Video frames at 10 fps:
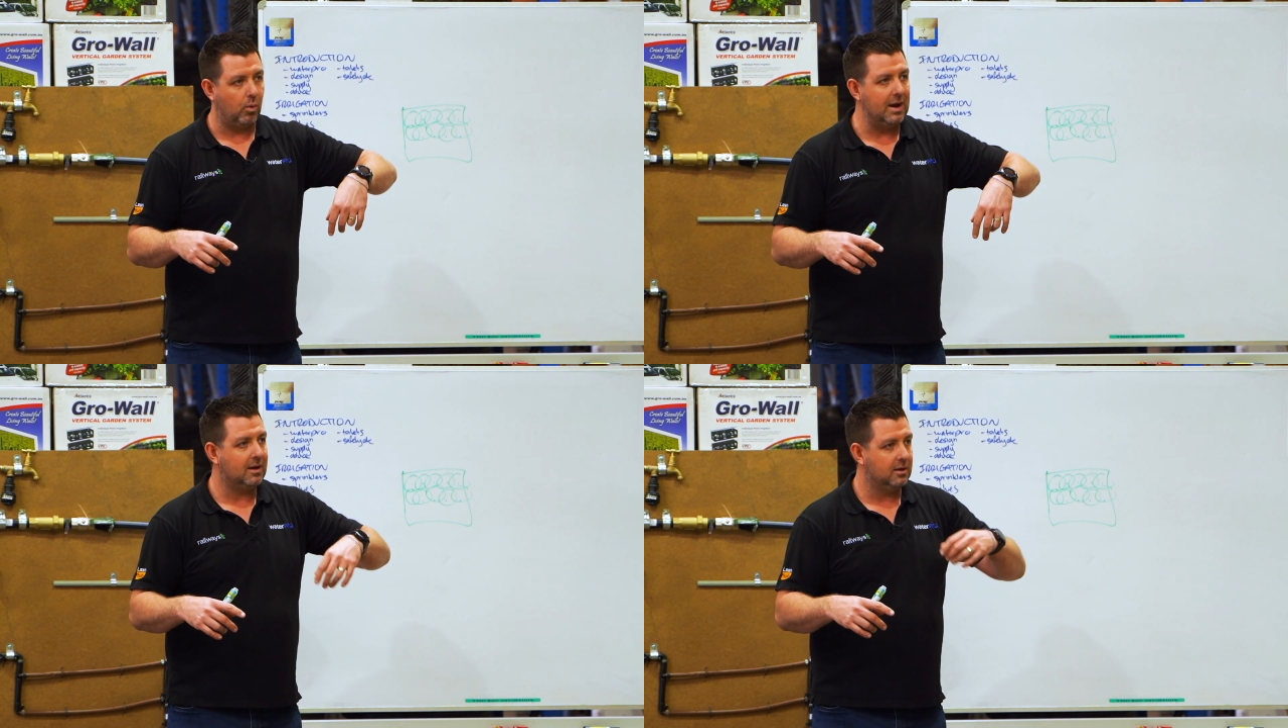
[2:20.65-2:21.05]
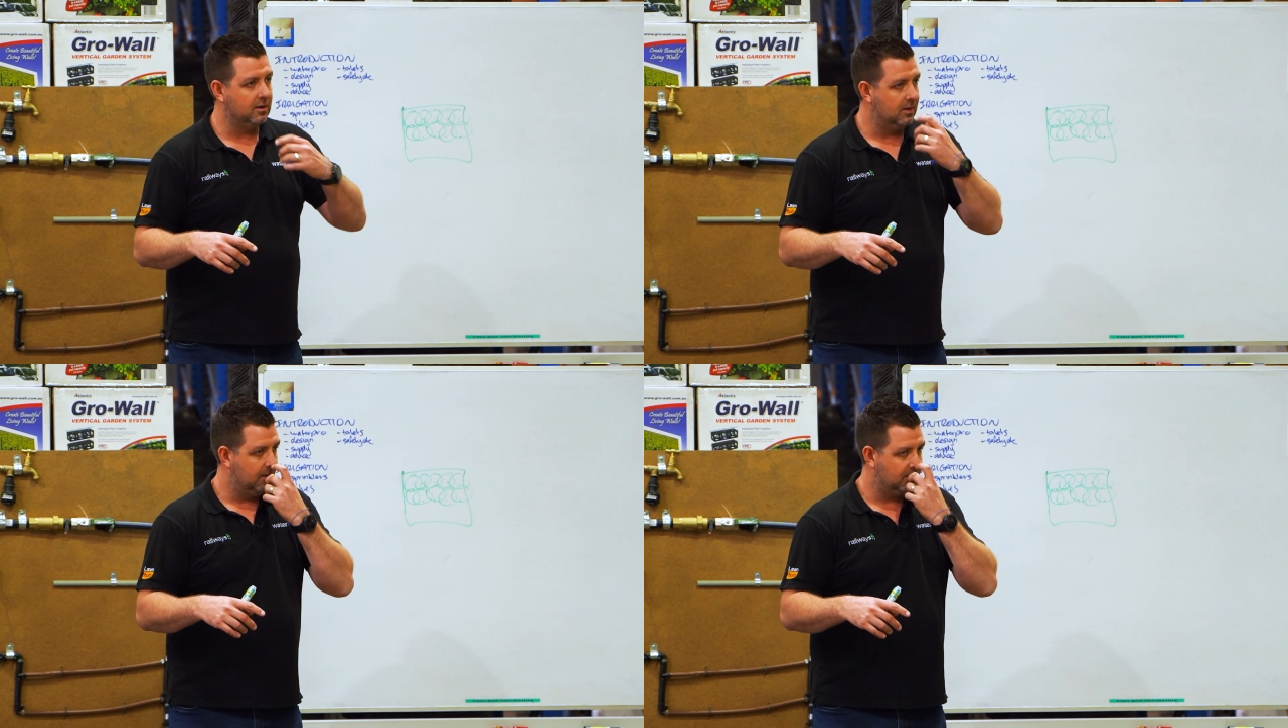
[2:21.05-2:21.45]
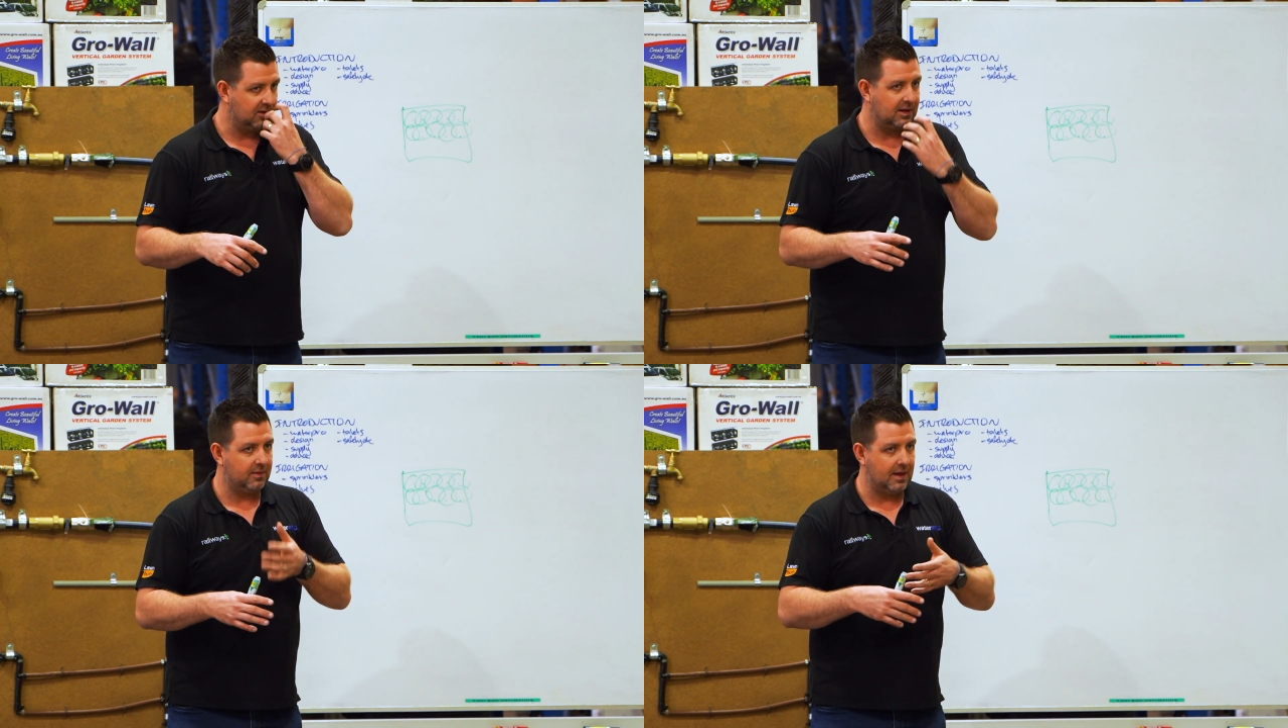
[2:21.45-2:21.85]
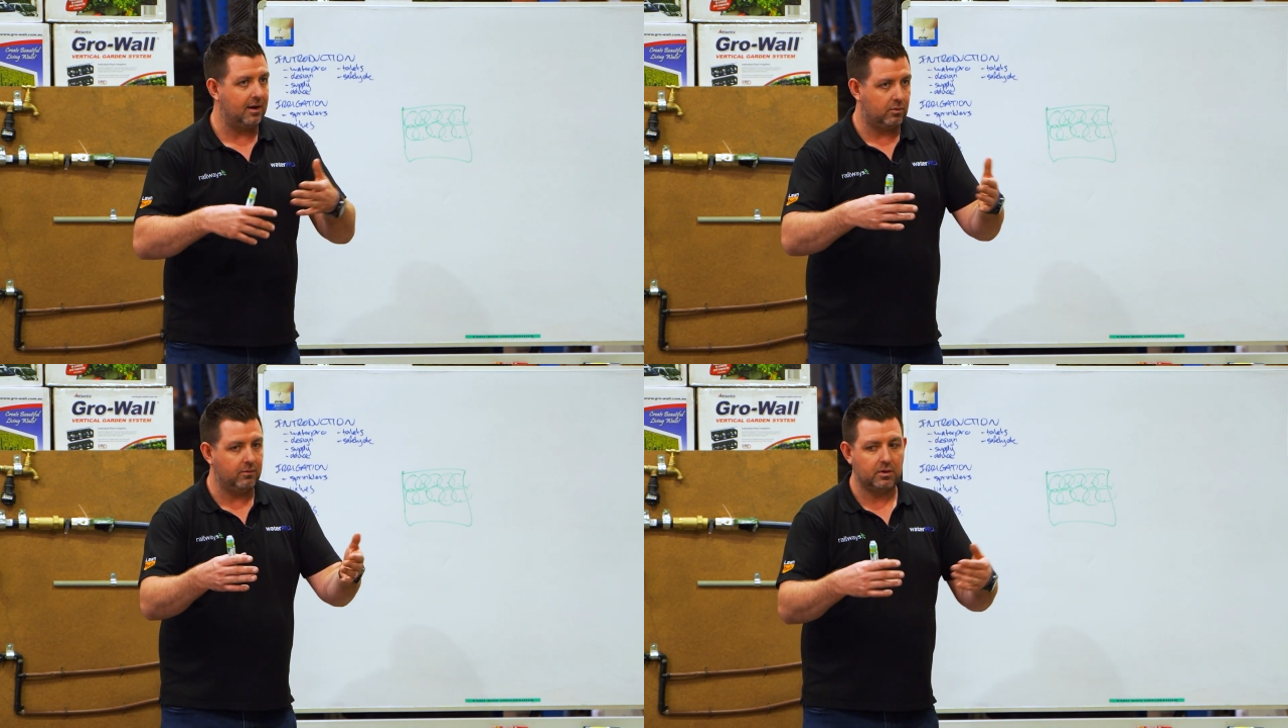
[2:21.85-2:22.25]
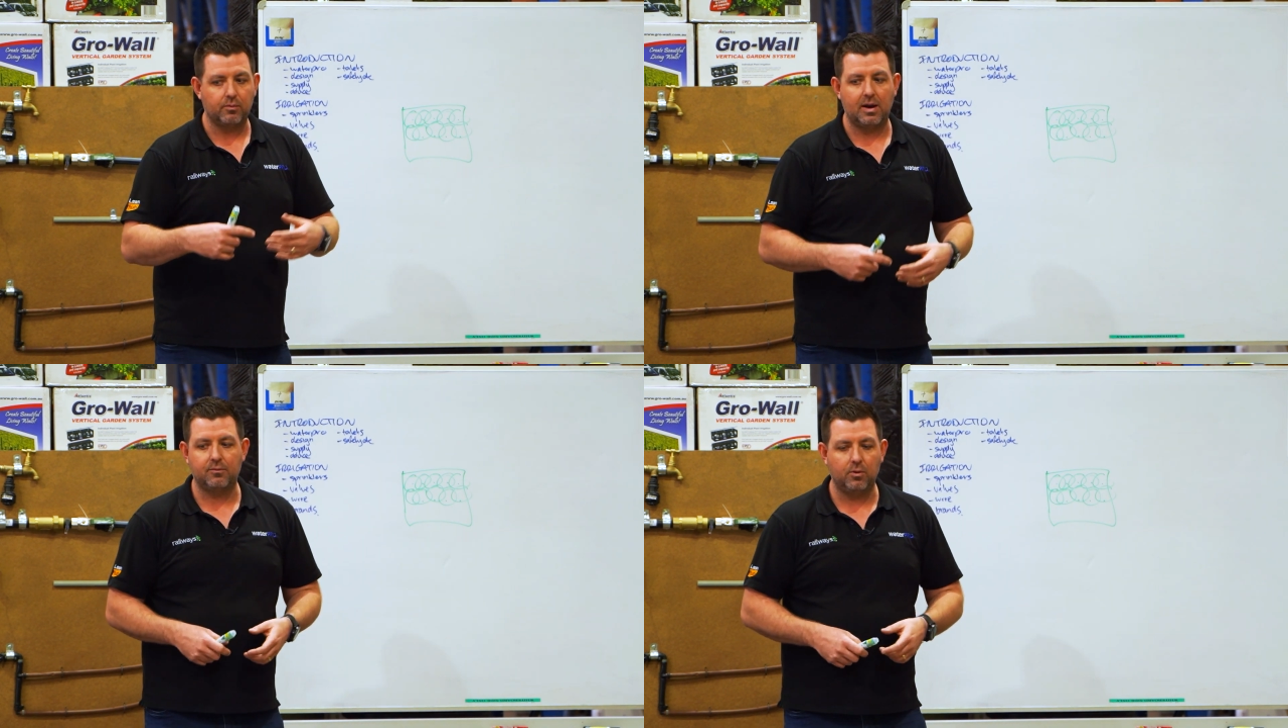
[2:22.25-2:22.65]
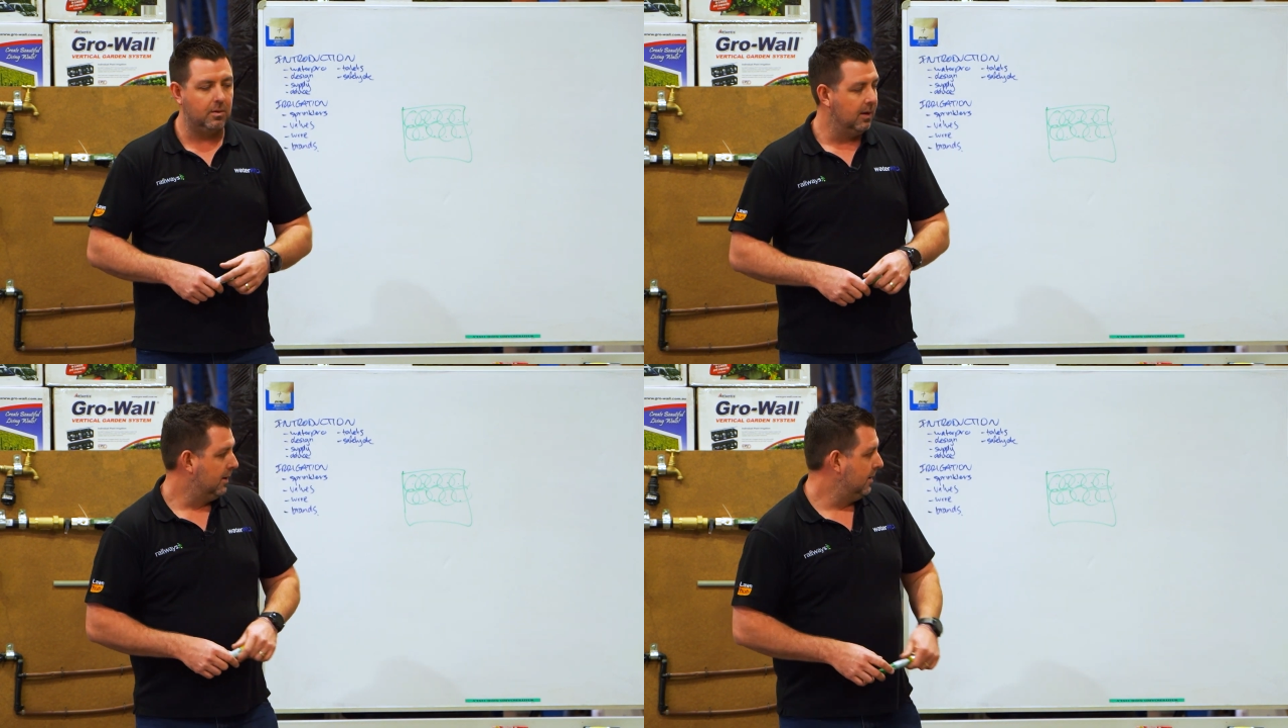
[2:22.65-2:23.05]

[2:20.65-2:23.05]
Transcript: week to get that equivalent rainfall.